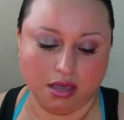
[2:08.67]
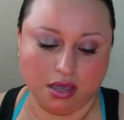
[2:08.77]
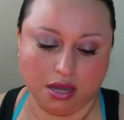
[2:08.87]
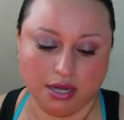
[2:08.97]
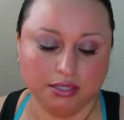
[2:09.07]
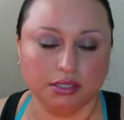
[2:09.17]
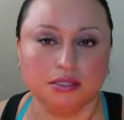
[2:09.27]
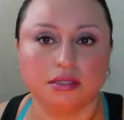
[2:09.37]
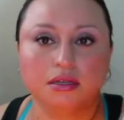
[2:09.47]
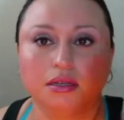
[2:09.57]
and it's
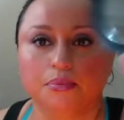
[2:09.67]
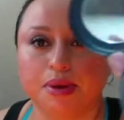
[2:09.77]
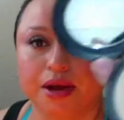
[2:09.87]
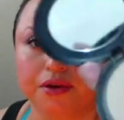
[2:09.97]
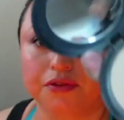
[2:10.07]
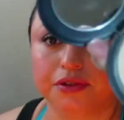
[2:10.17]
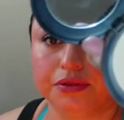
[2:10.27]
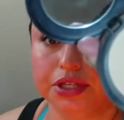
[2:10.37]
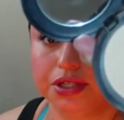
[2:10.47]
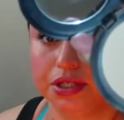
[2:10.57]
just a powder
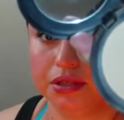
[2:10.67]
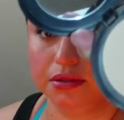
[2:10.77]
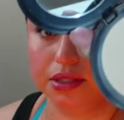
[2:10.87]
foundation.